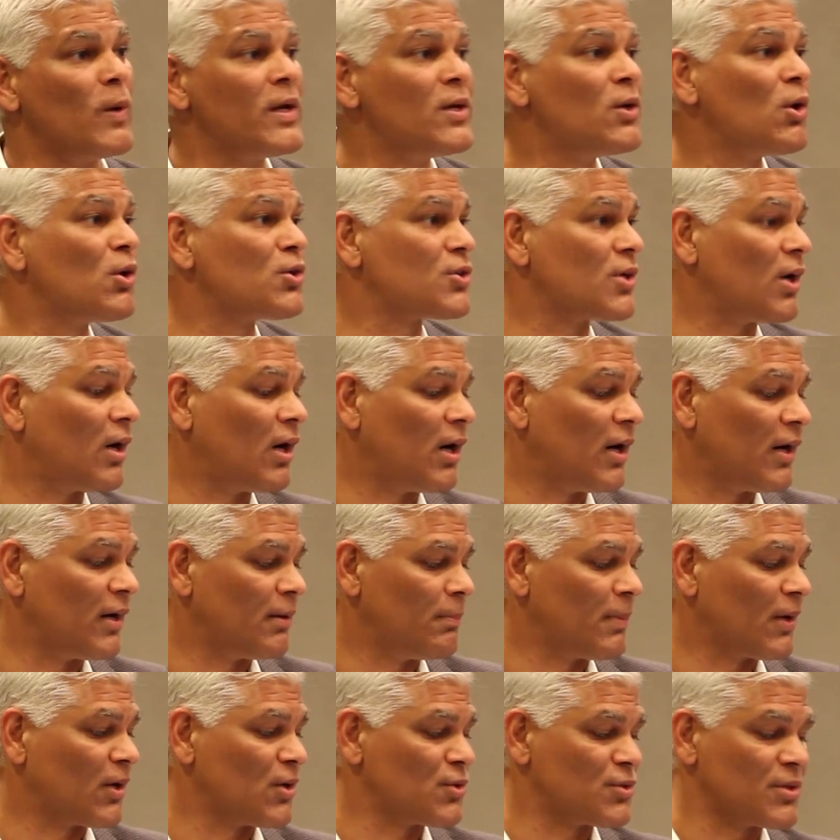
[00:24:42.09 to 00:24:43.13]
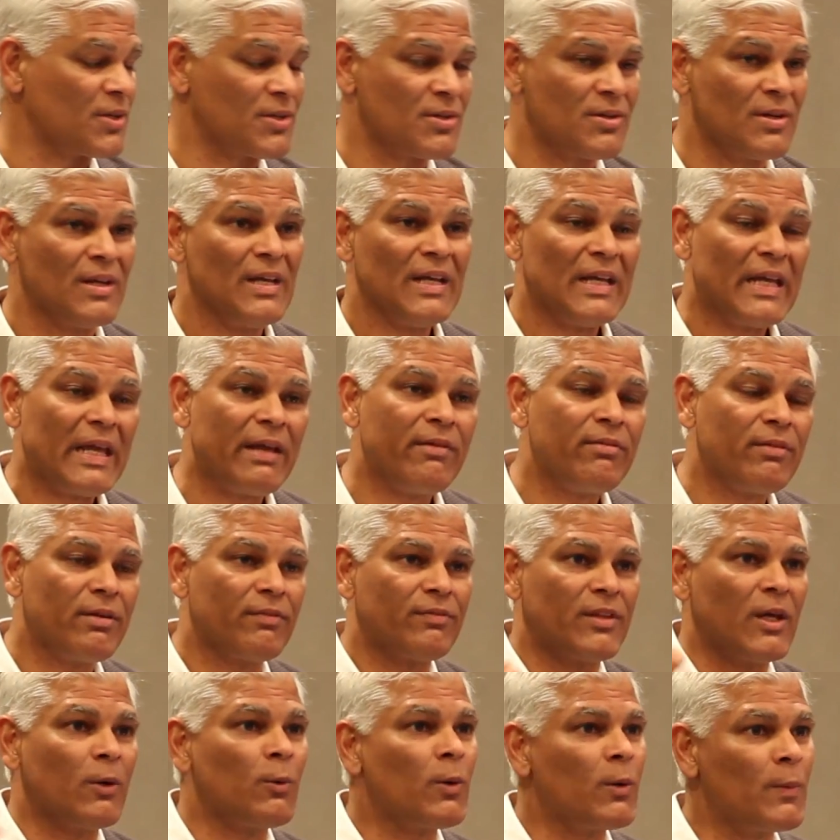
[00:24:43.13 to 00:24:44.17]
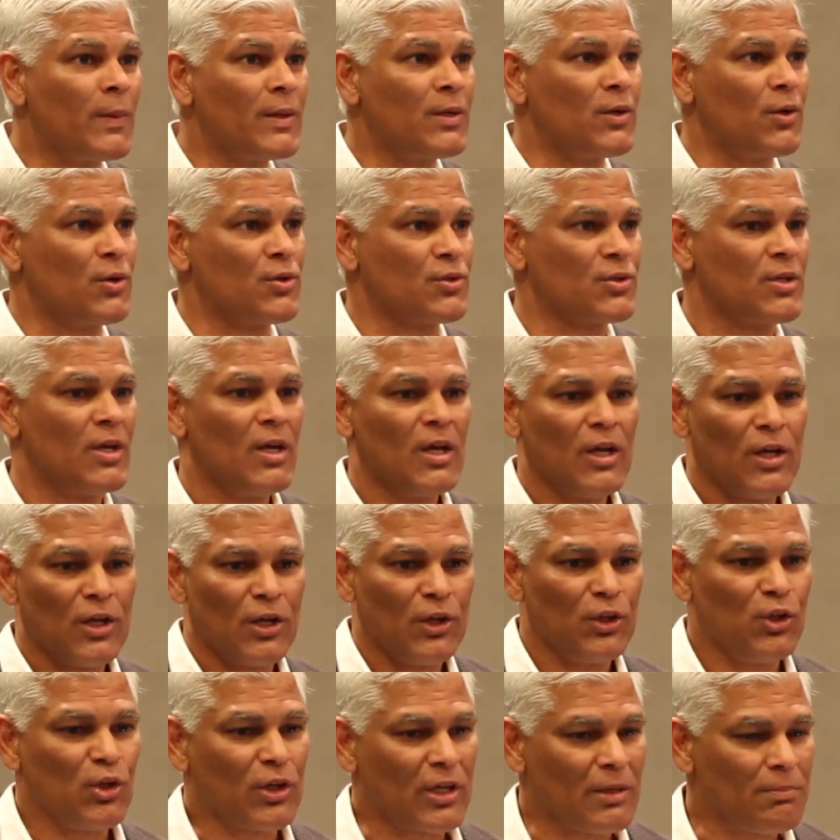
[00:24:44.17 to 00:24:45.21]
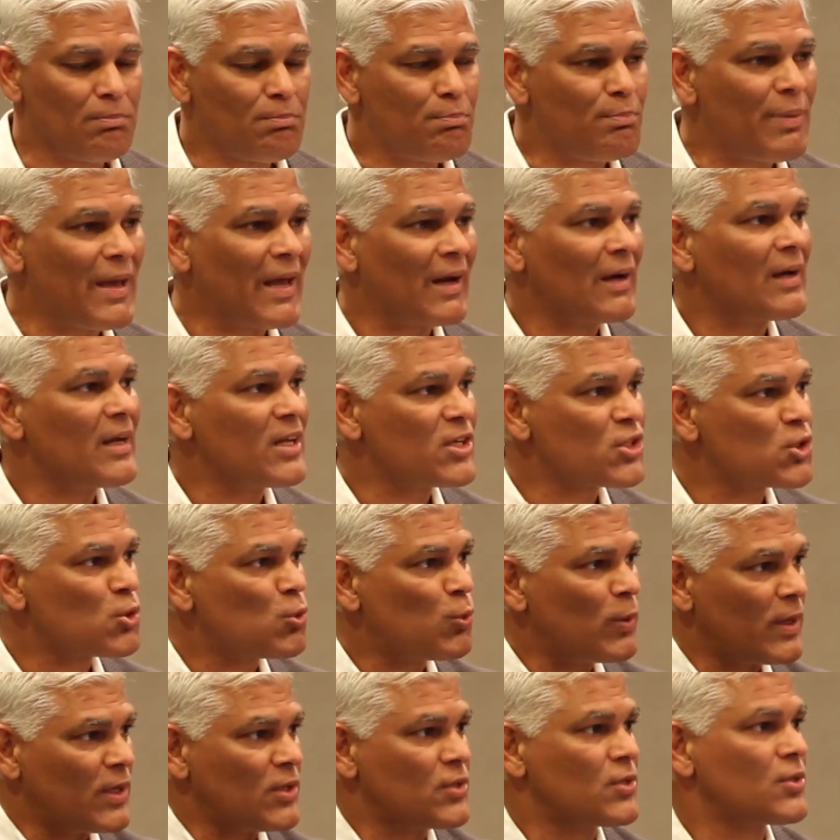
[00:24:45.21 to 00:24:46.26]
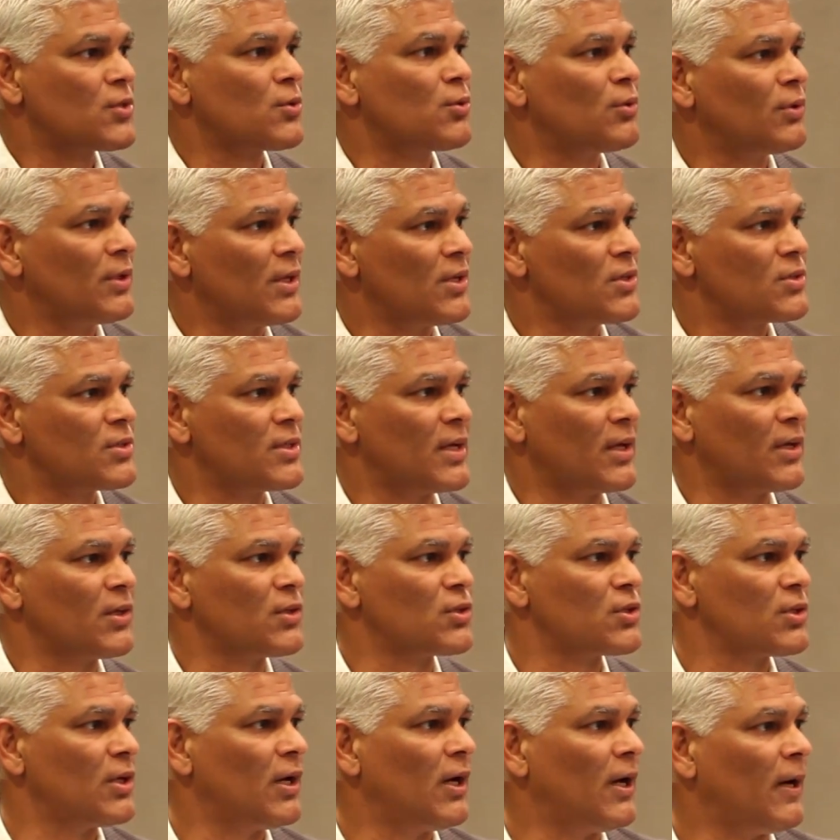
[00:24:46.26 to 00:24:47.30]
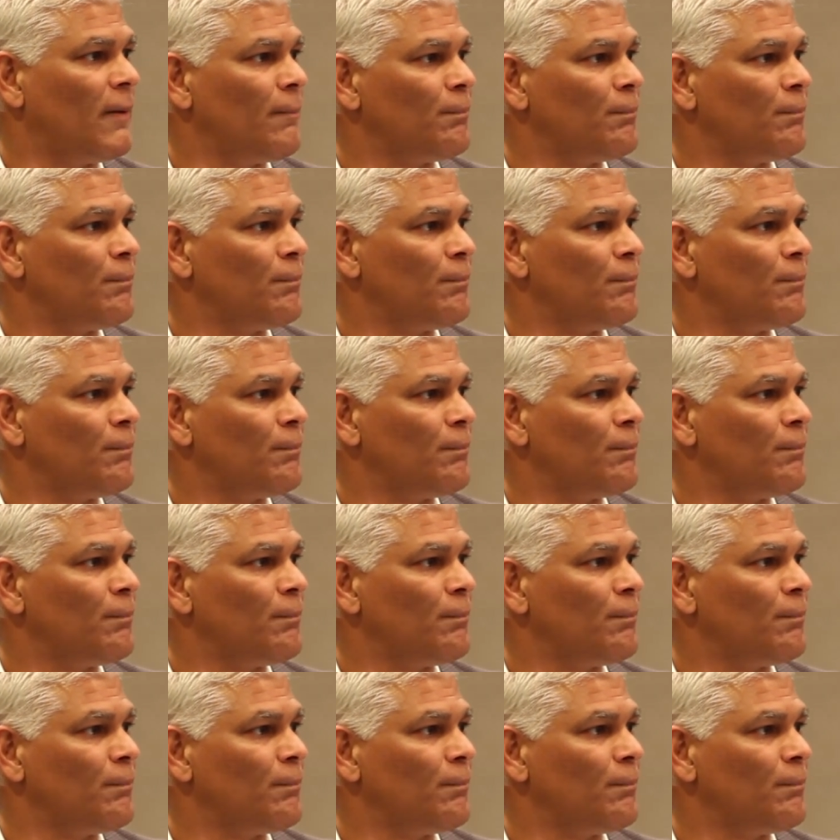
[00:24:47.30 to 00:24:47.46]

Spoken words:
Windows are hard because even if there were windows, you can barely squeeze through these things,